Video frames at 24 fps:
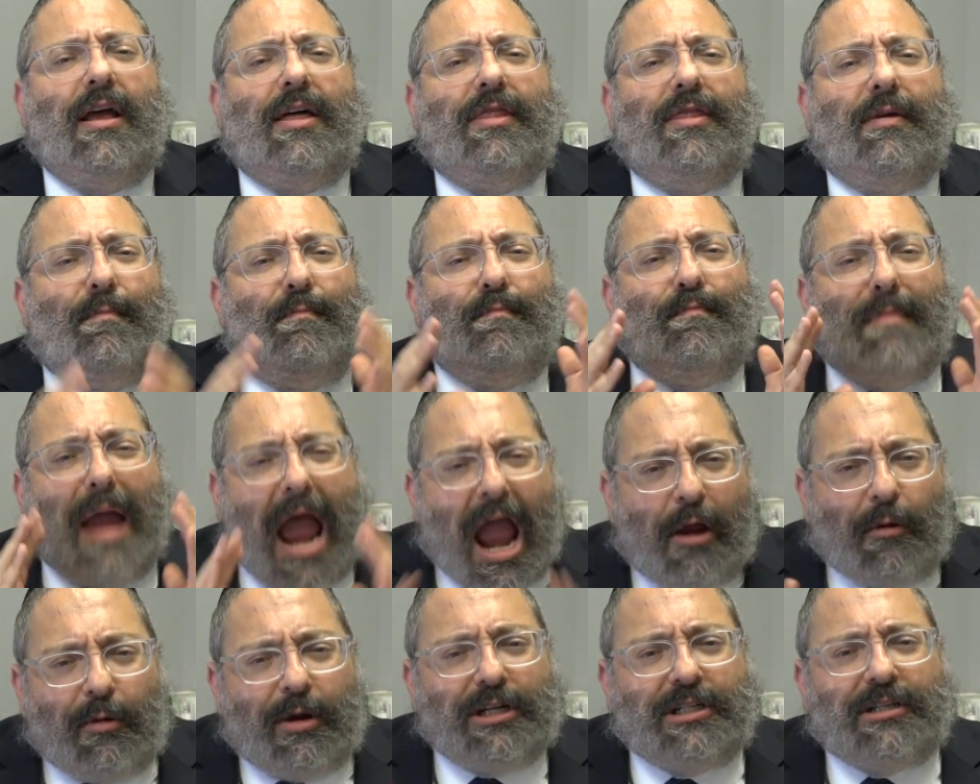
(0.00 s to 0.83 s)
The
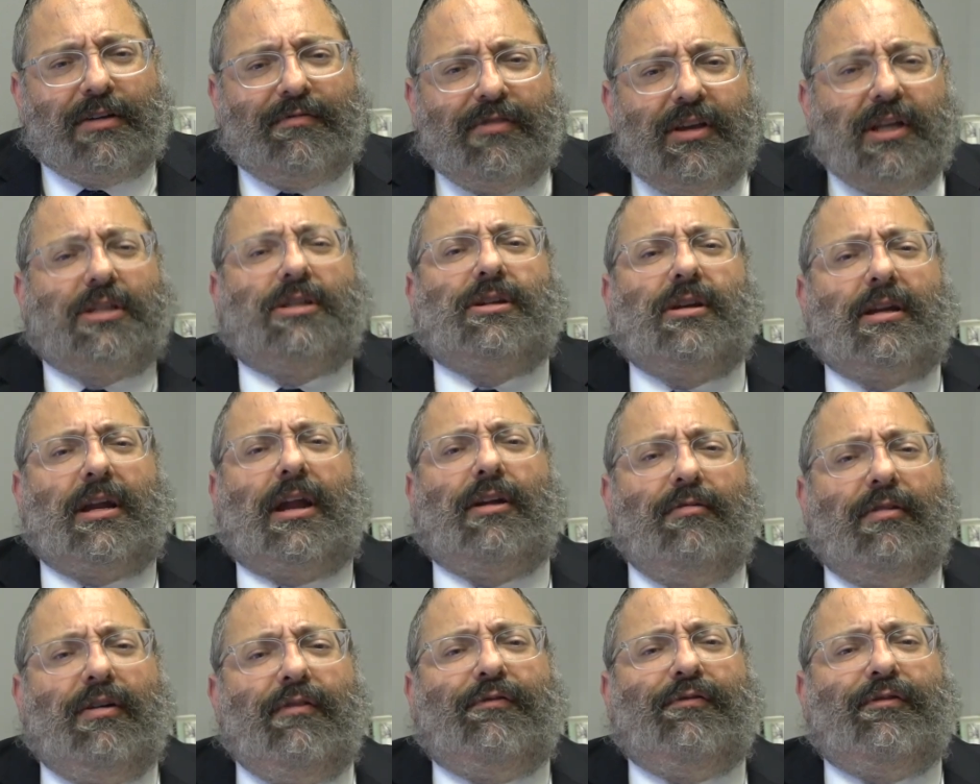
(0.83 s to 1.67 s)
marriage of Yitzchak
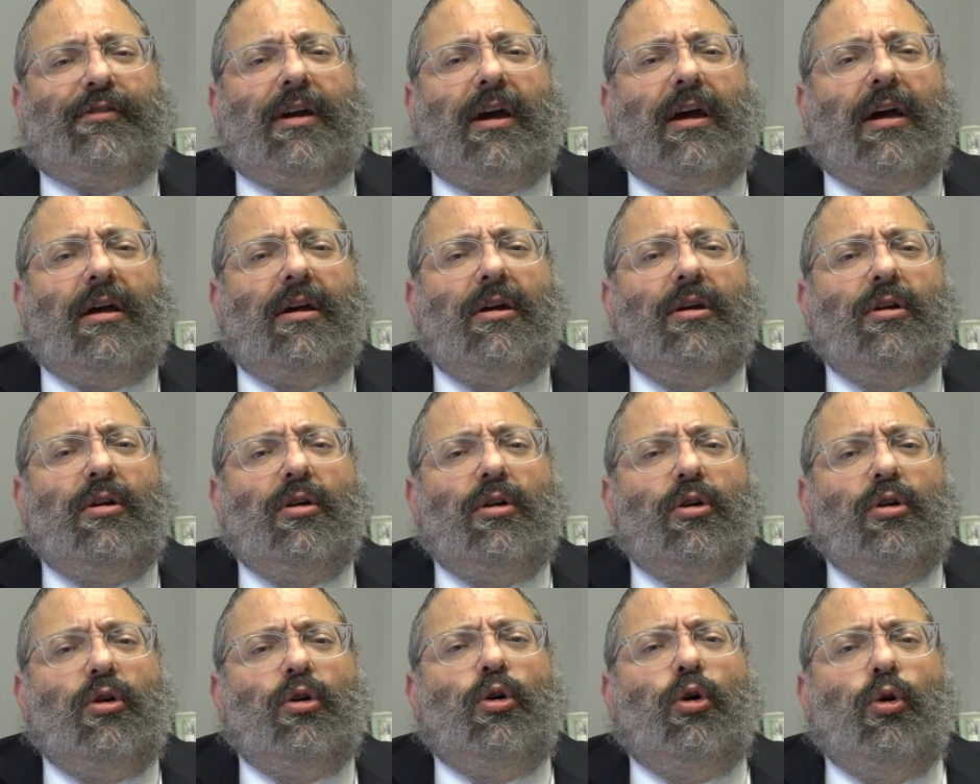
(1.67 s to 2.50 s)
and Rivka,
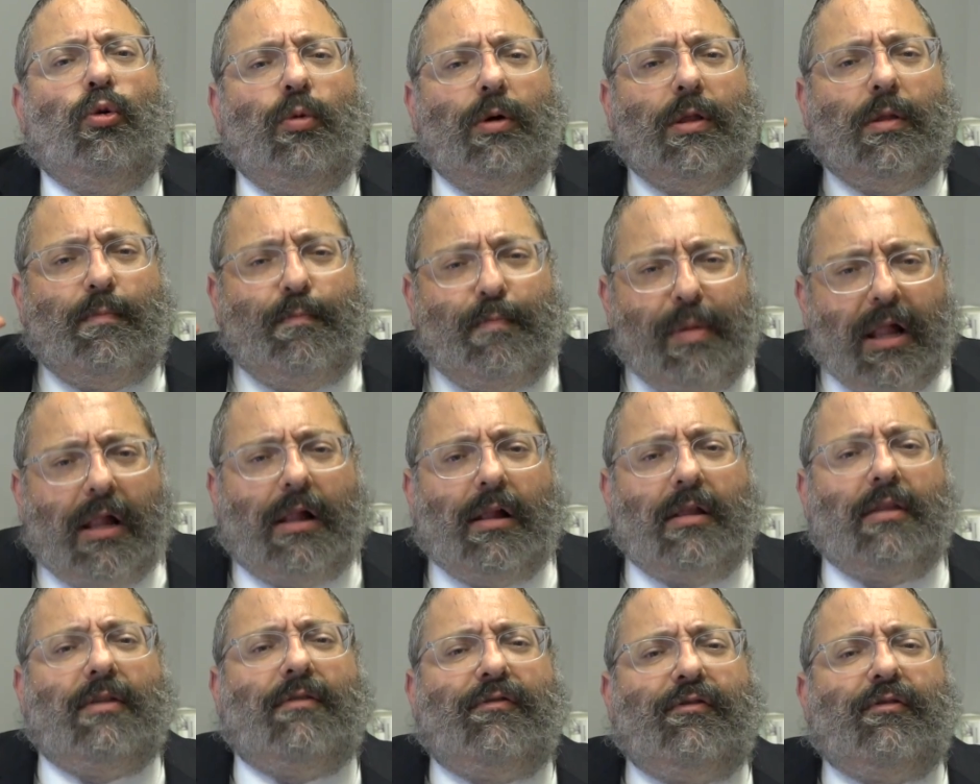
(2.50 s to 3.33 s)
who would
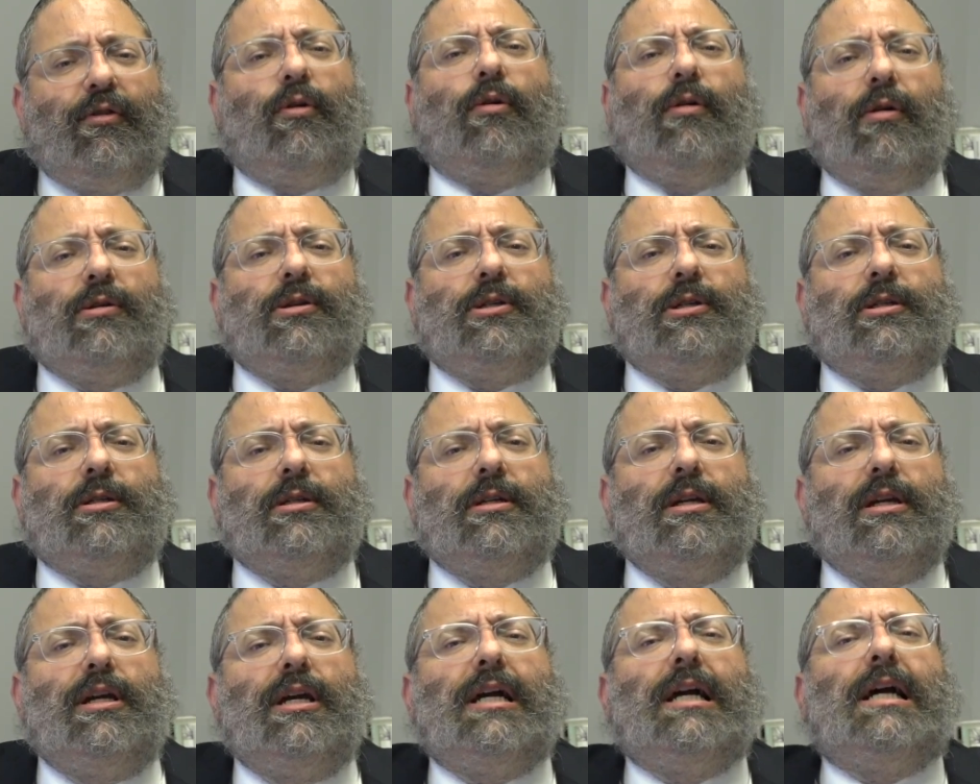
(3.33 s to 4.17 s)
build, of course,
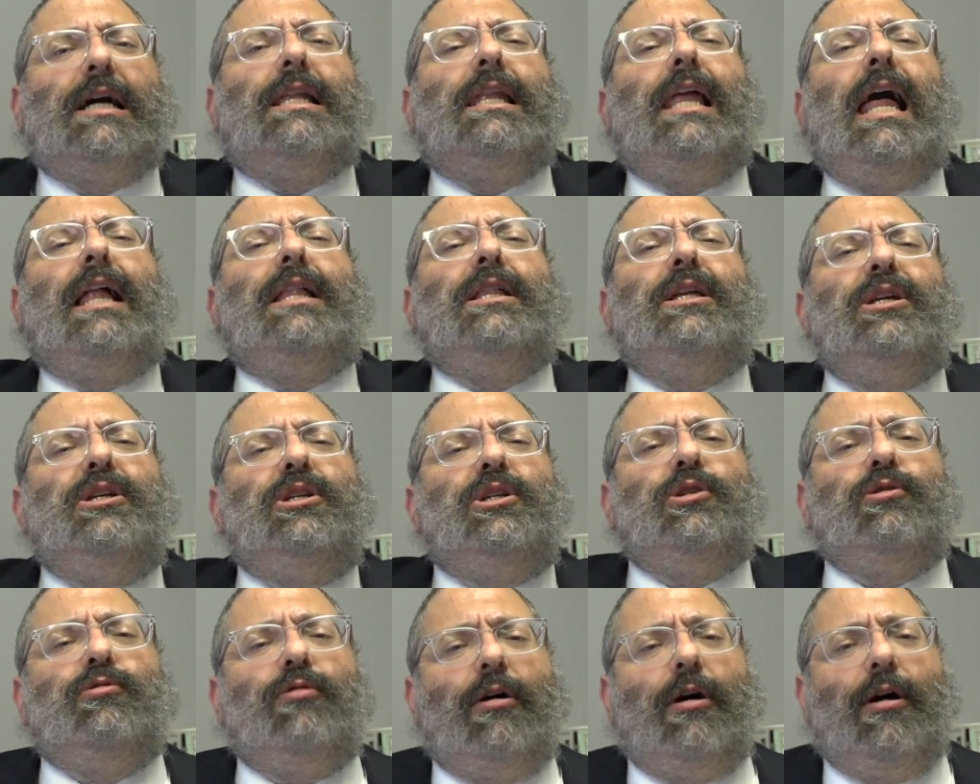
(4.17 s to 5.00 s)
Klal
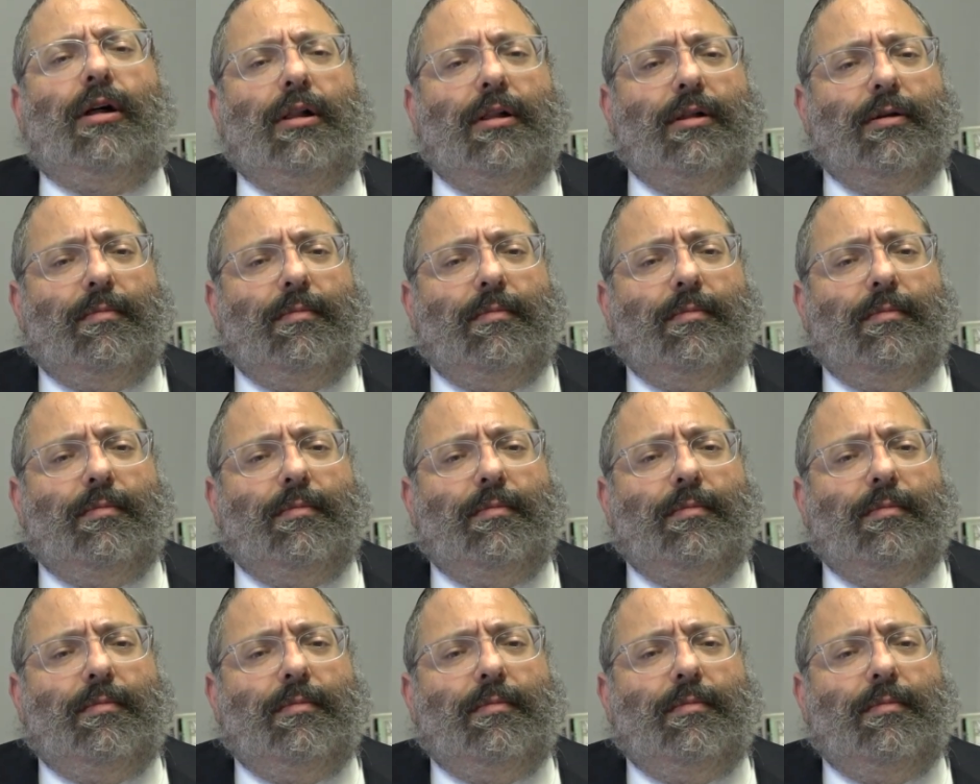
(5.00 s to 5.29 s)
Yisrael.